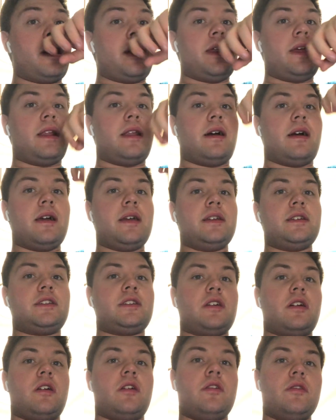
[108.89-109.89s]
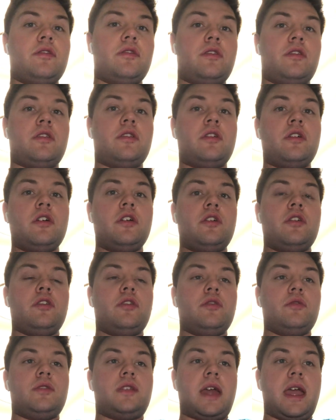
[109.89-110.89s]
and it lies on the
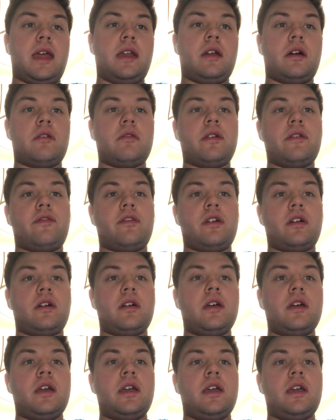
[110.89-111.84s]
Gudena River